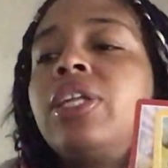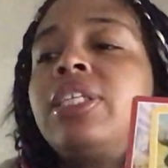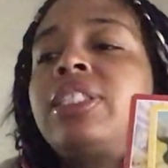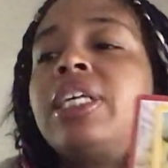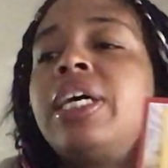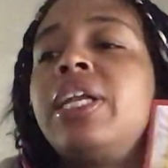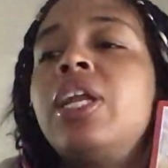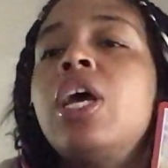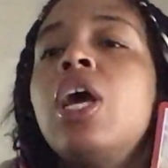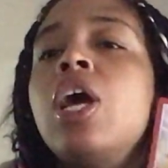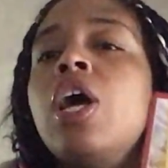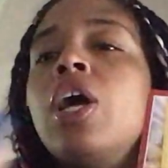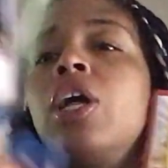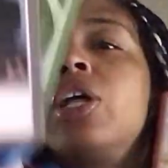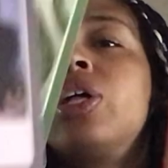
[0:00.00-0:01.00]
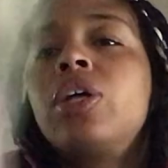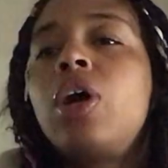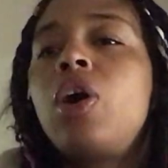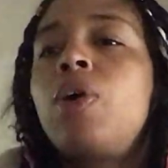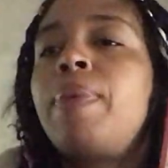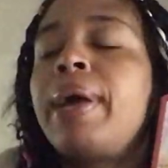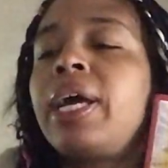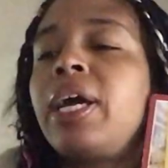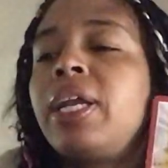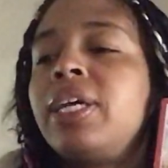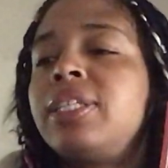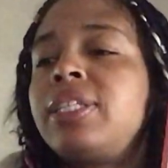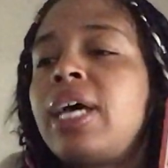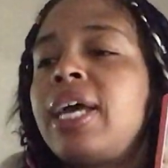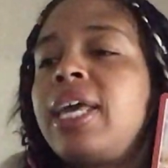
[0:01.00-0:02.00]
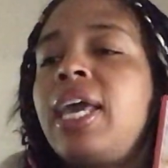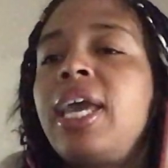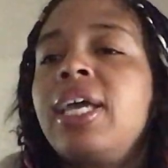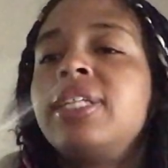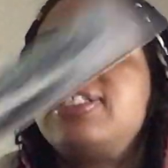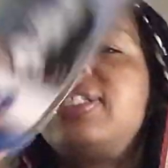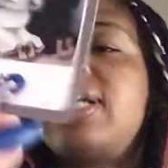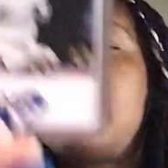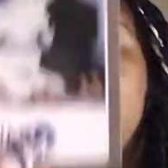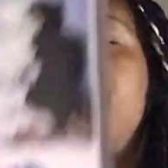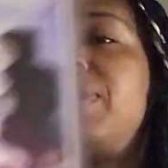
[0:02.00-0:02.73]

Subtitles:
Listen, oh my goodness, I can't stop.